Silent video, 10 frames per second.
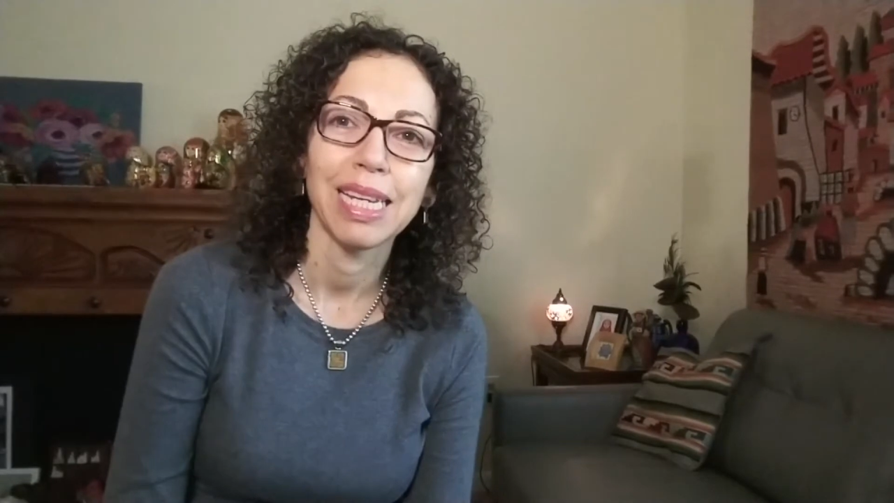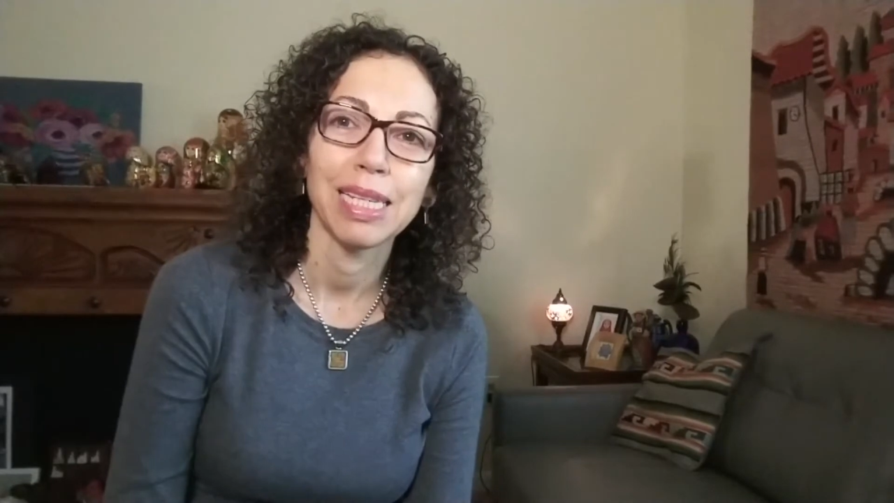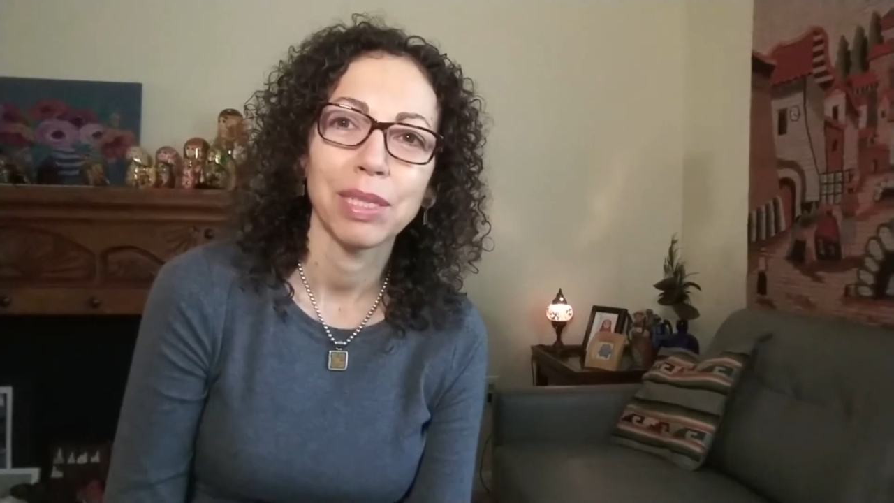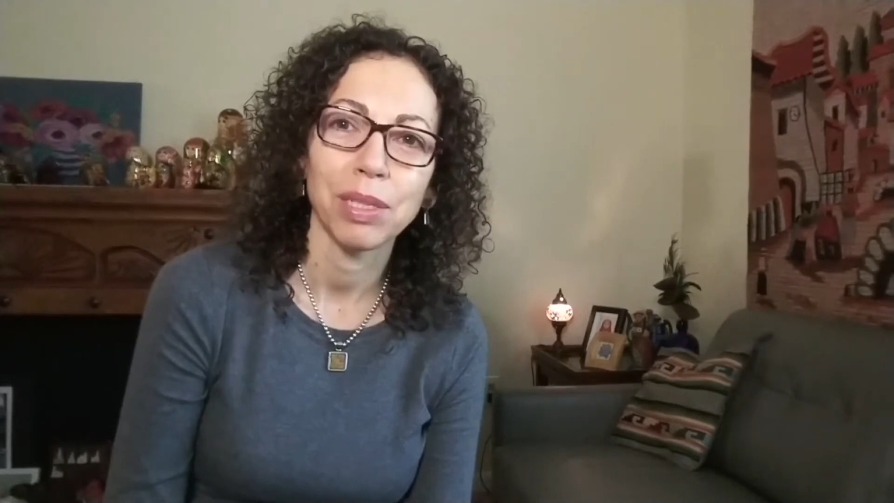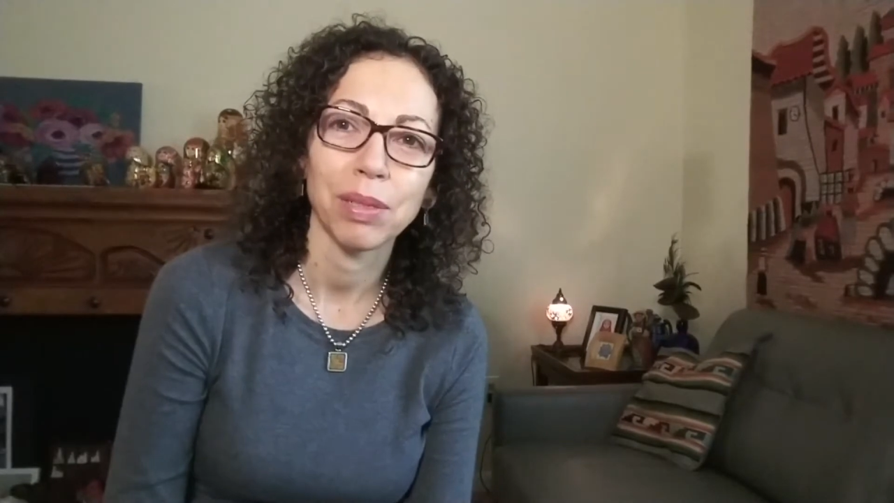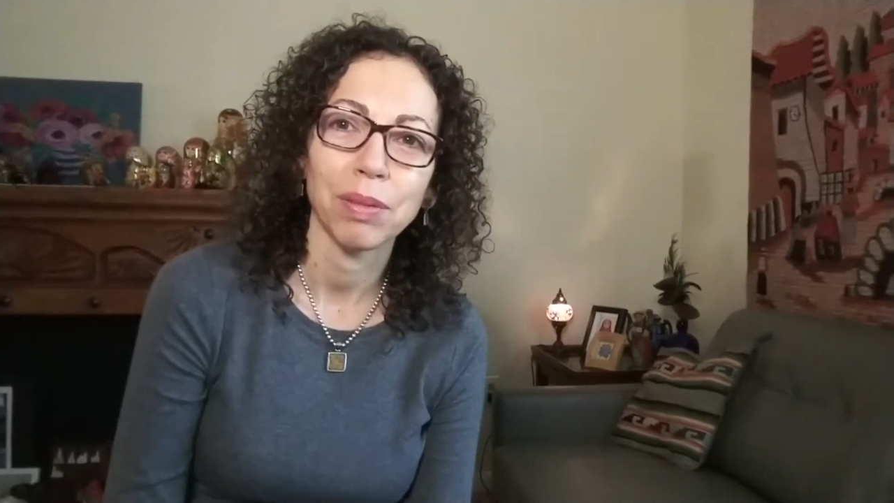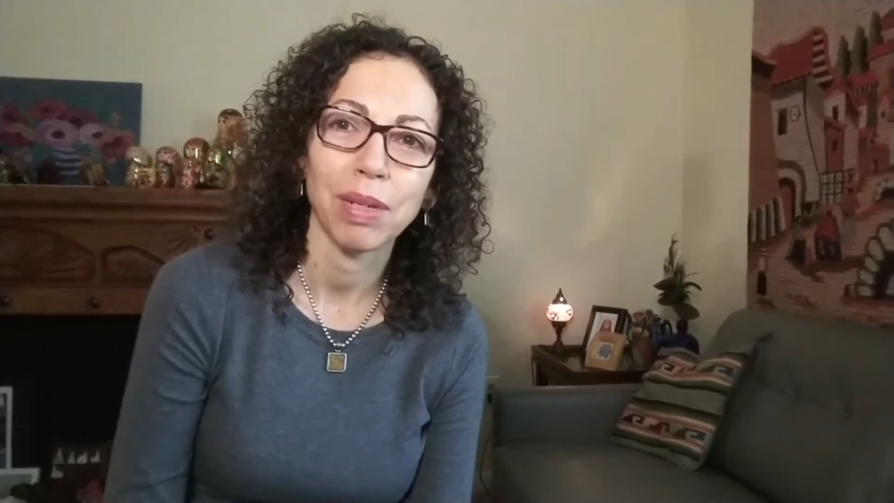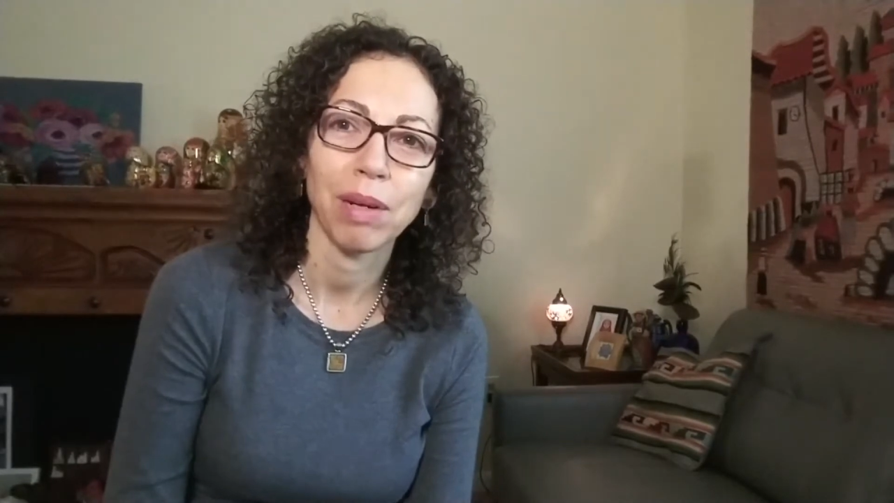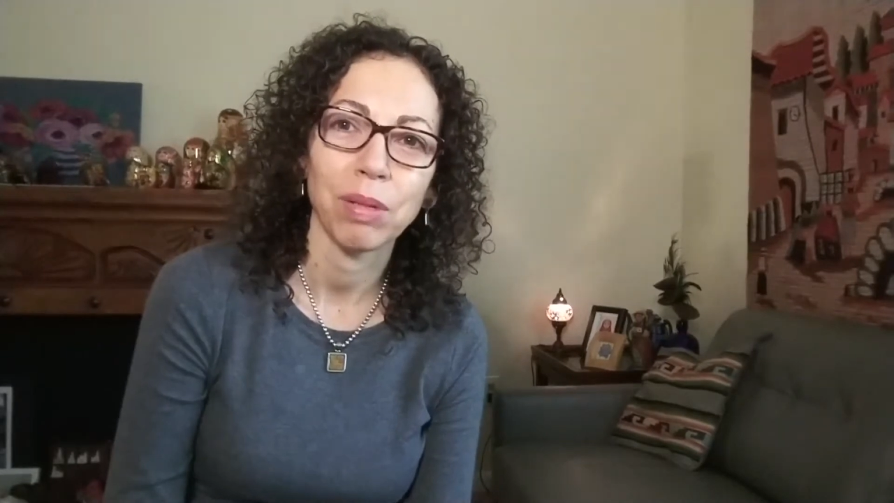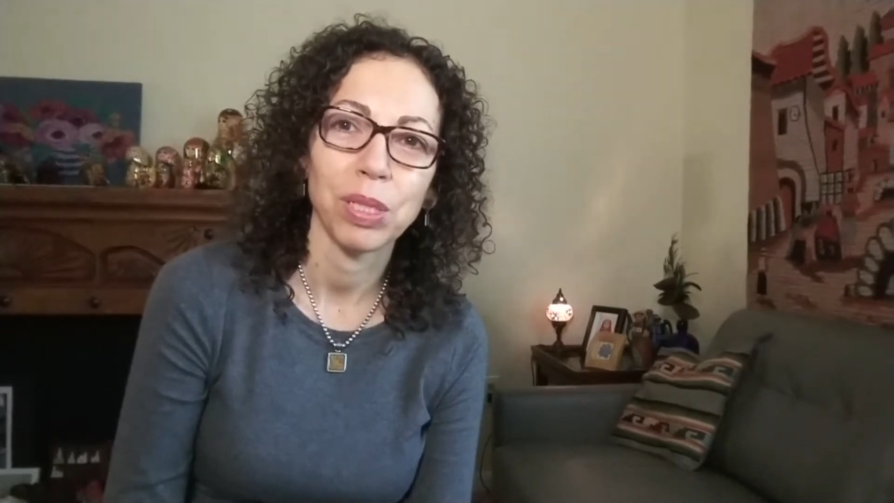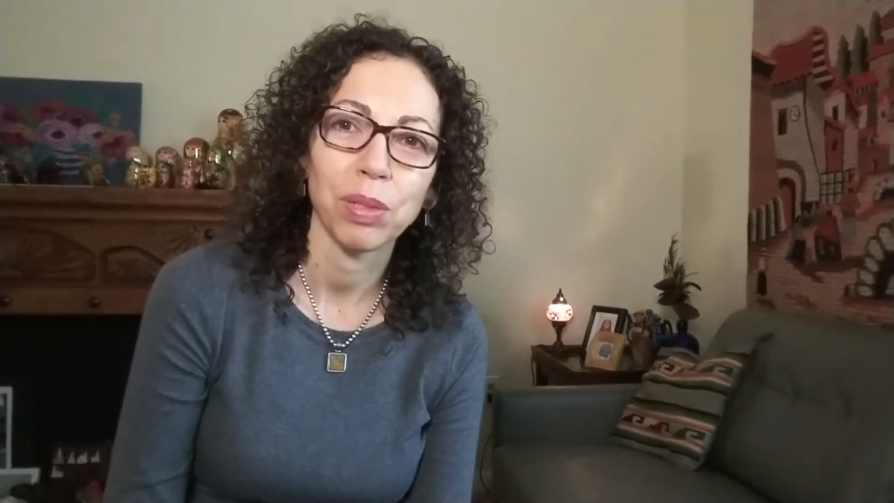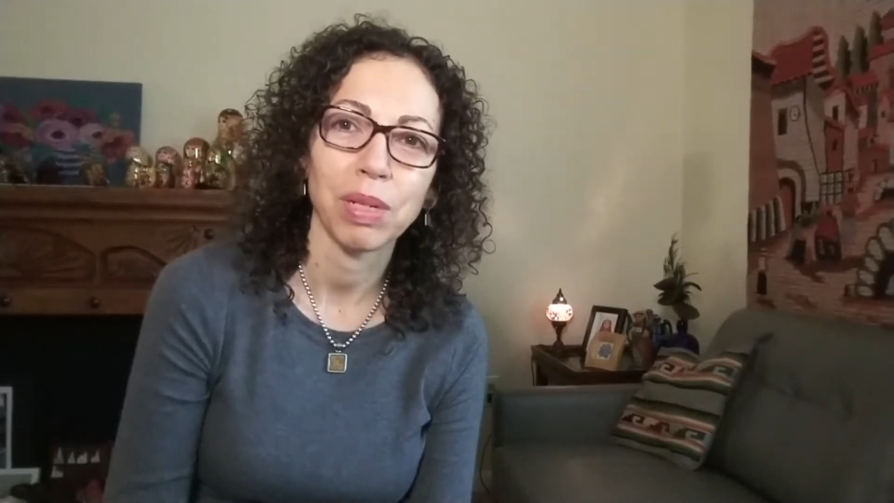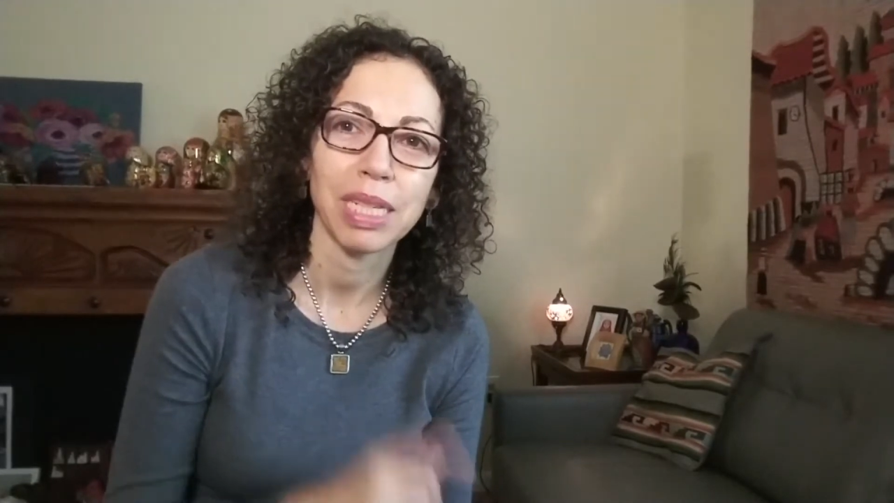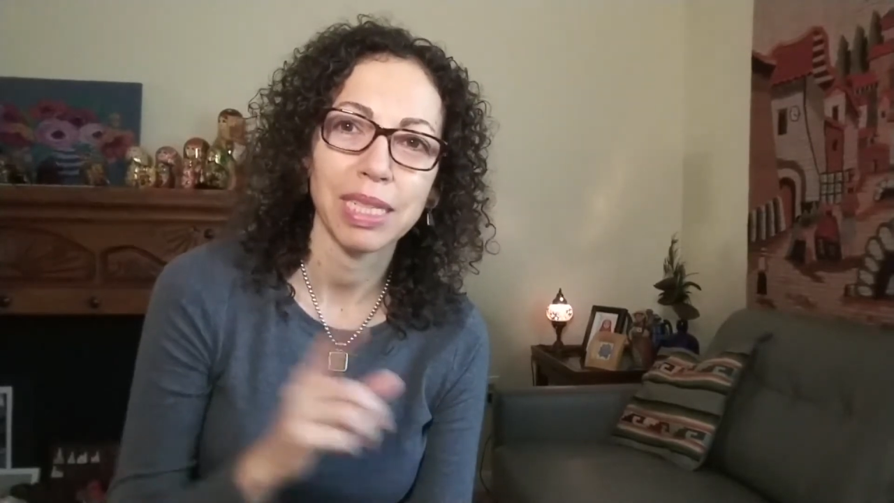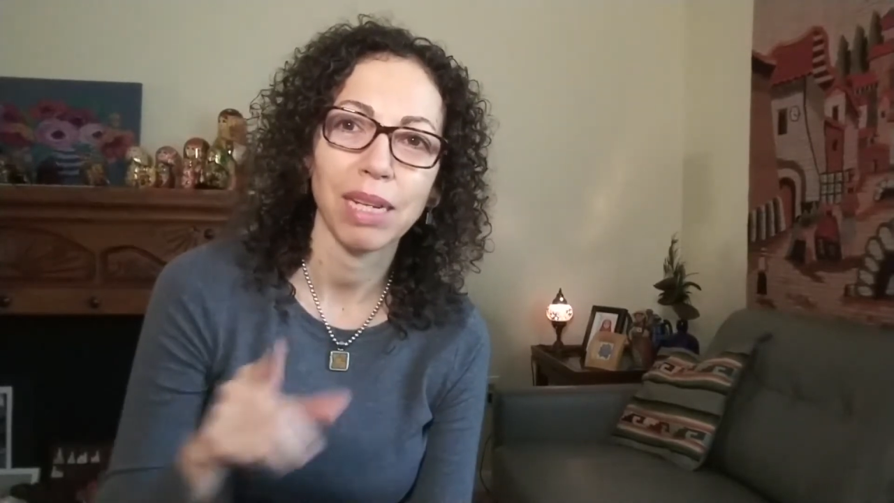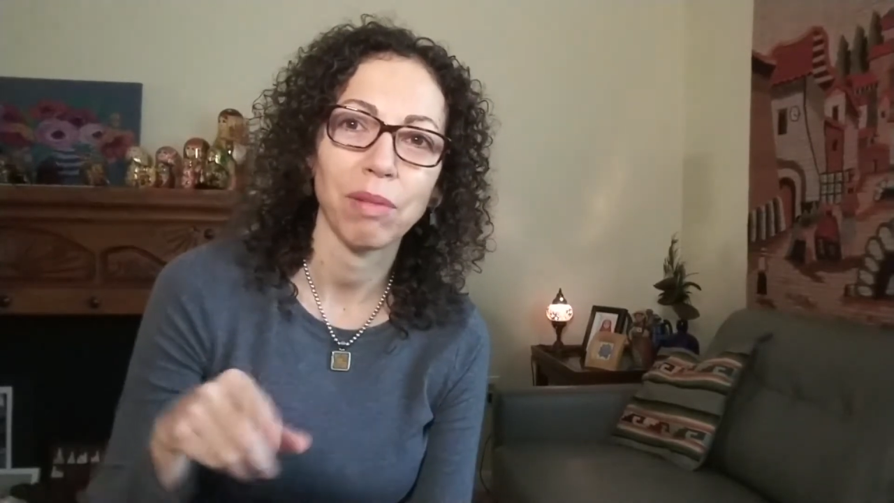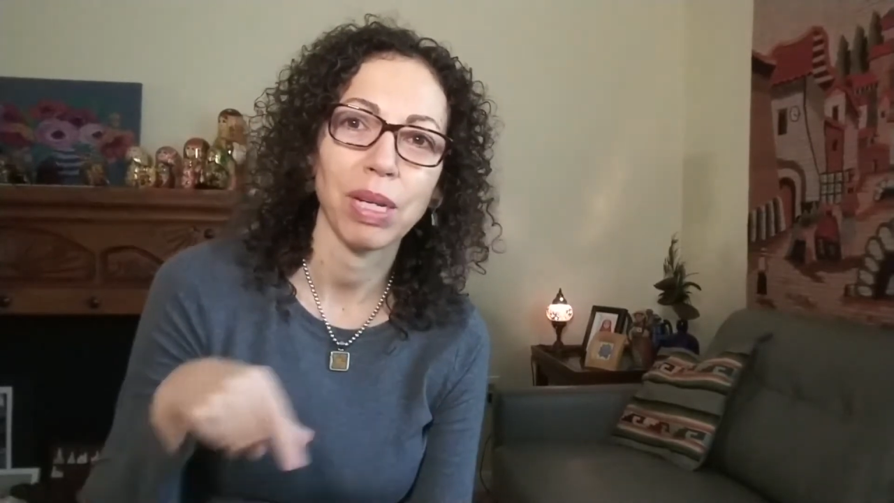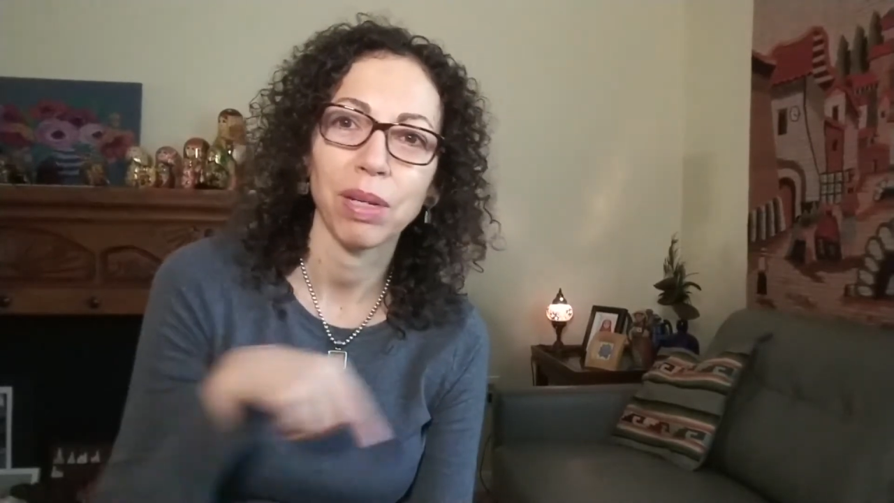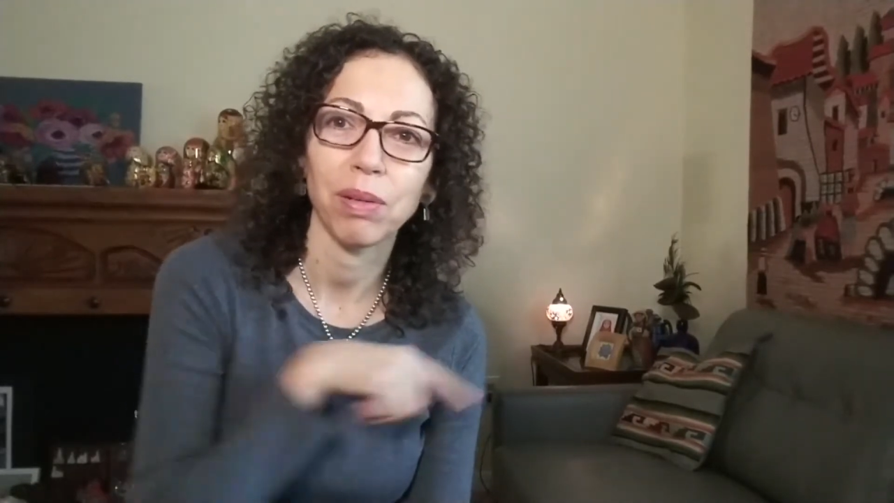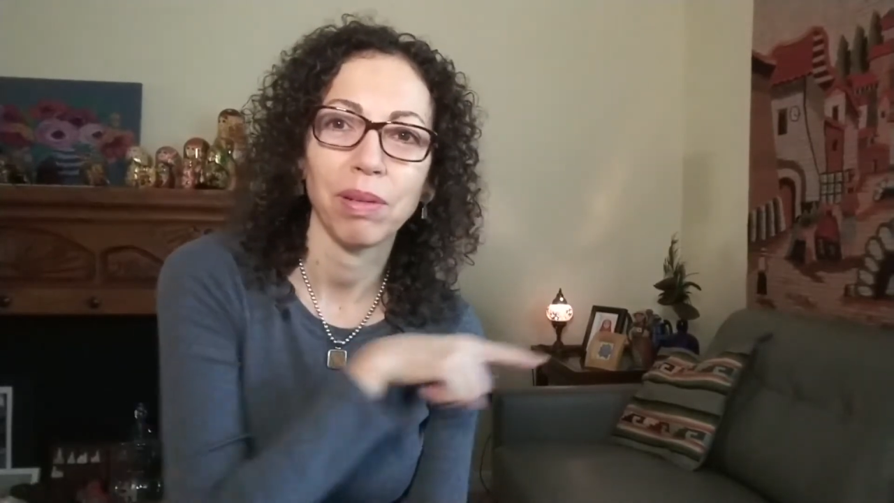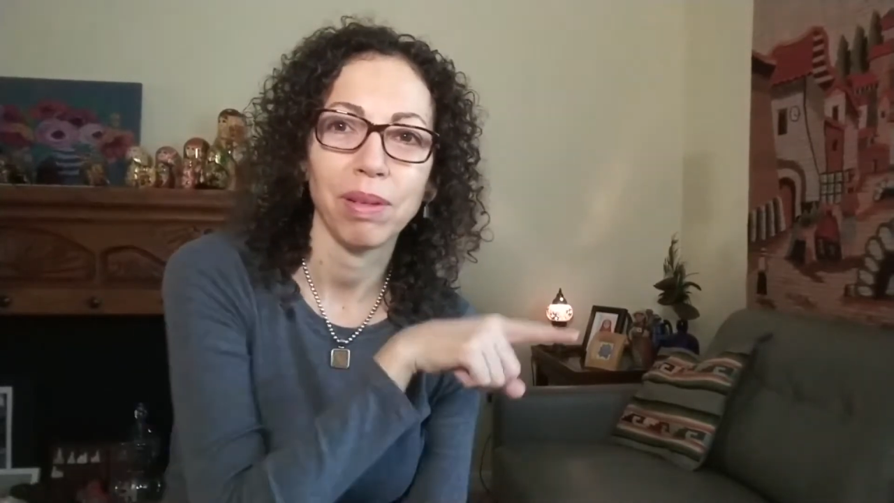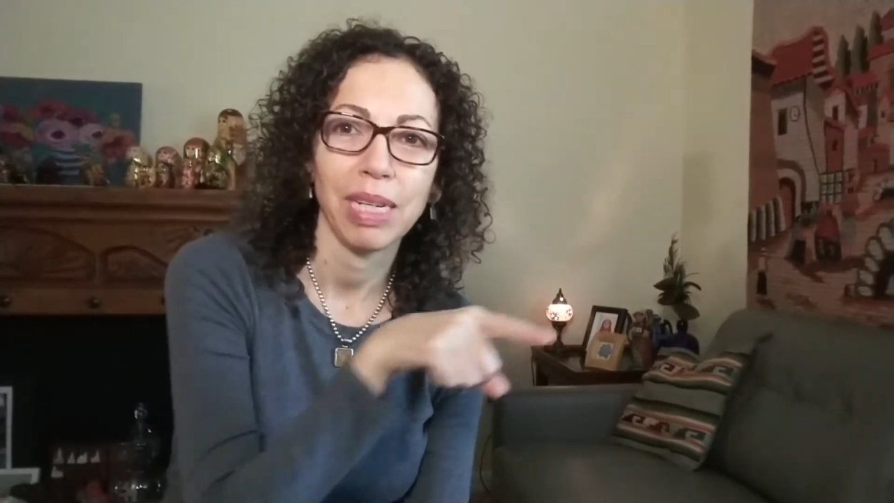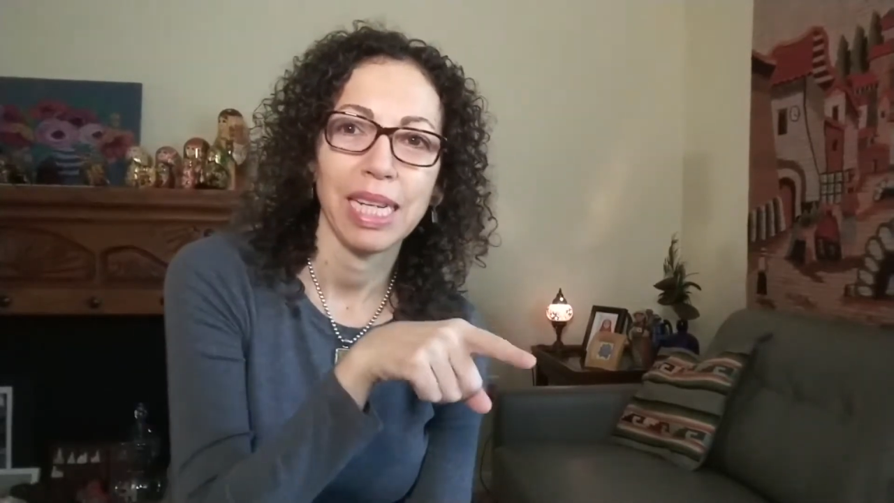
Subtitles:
So our joke is that we go